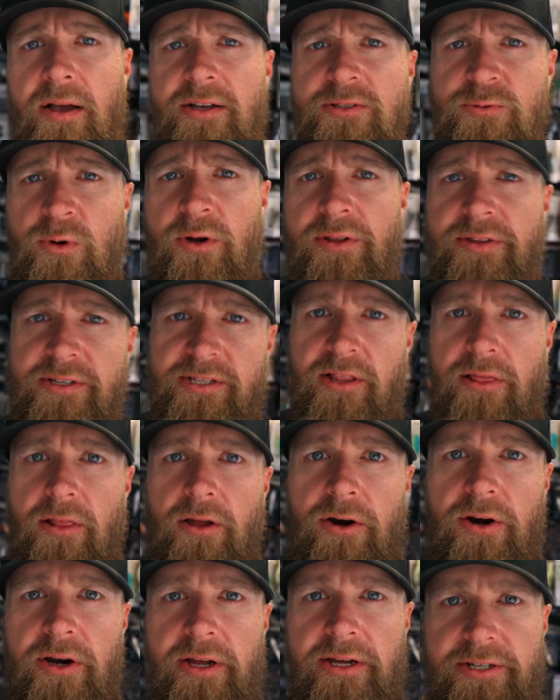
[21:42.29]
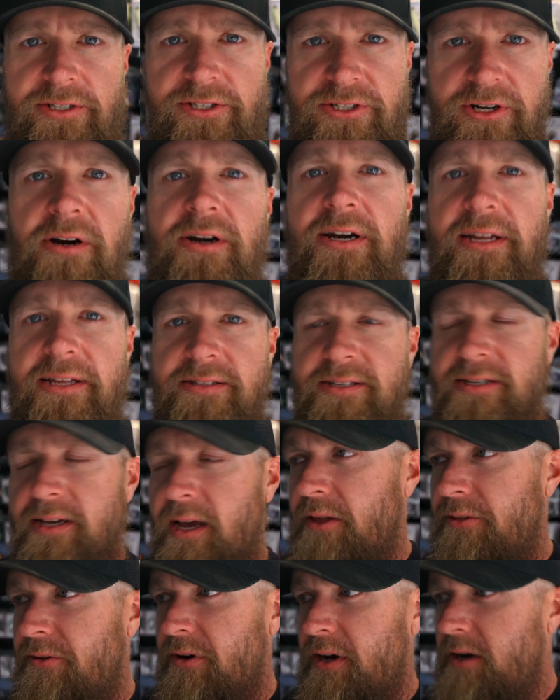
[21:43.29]
as we're on this learning journey
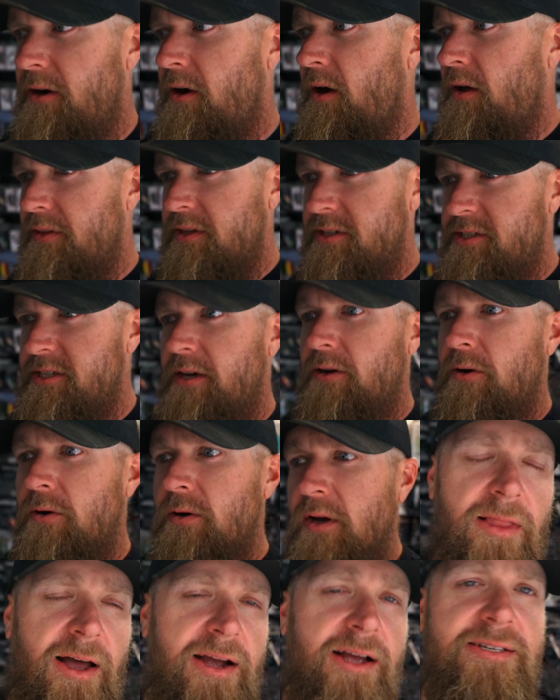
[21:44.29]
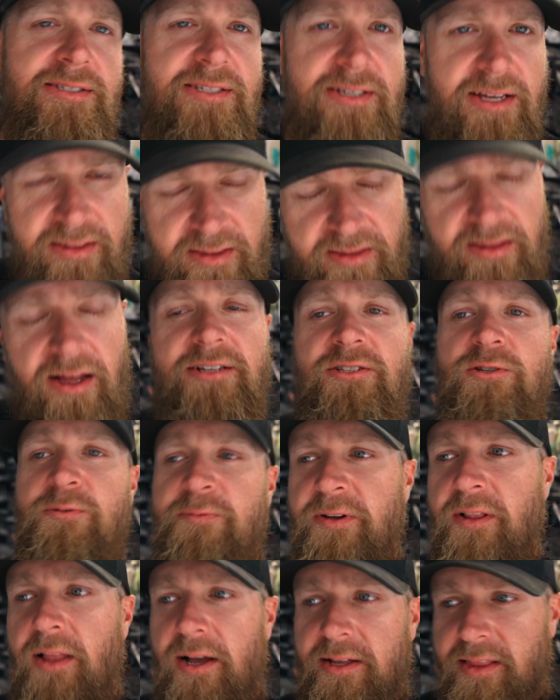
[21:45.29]
together here on the channel, like I said, I do
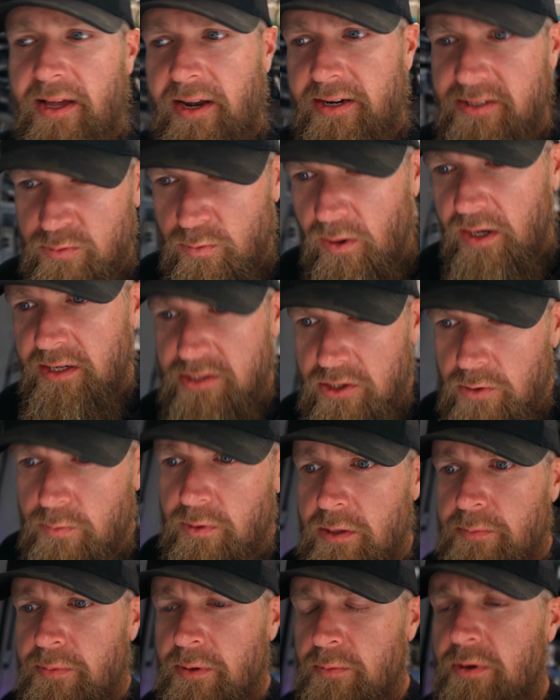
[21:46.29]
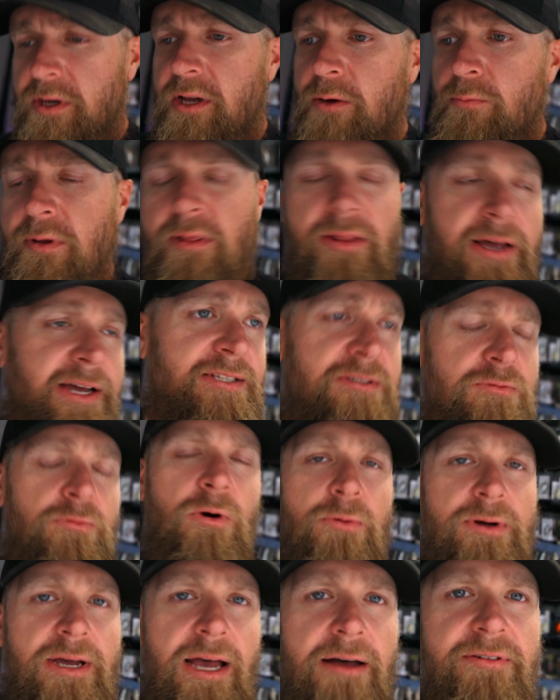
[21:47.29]
feel like that is why so many people can relate to
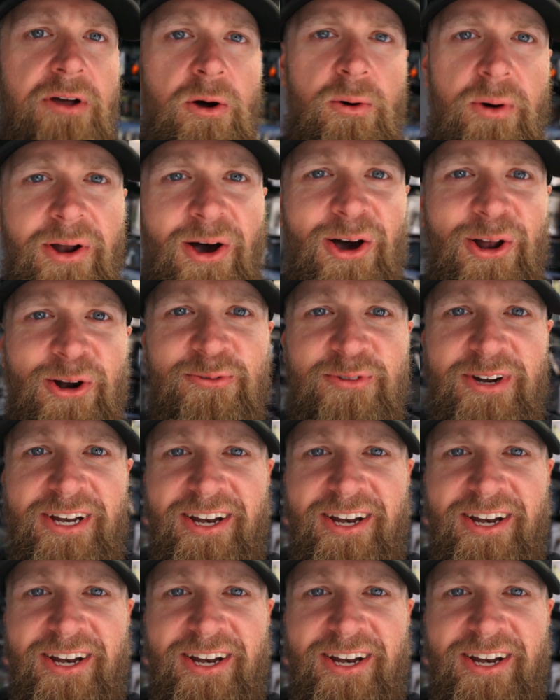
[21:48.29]
what we have going on over